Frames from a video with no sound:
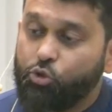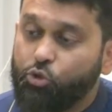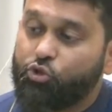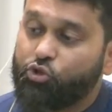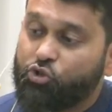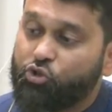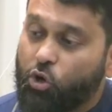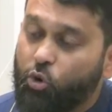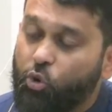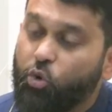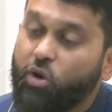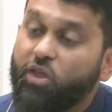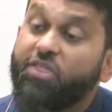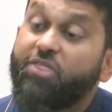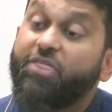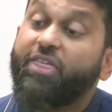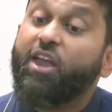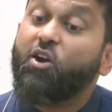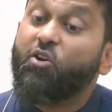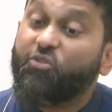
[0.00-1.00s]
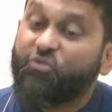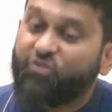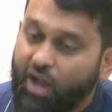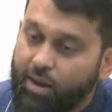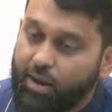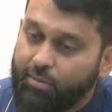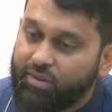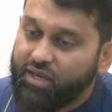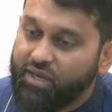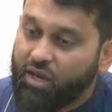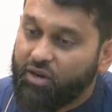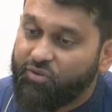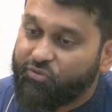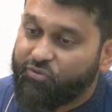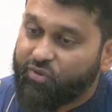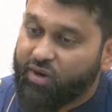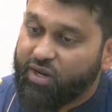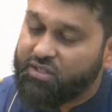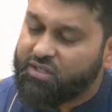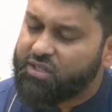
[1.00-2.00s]
you show their family and
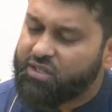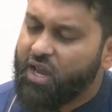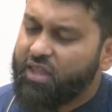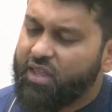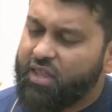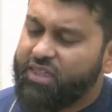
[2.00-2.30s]
friends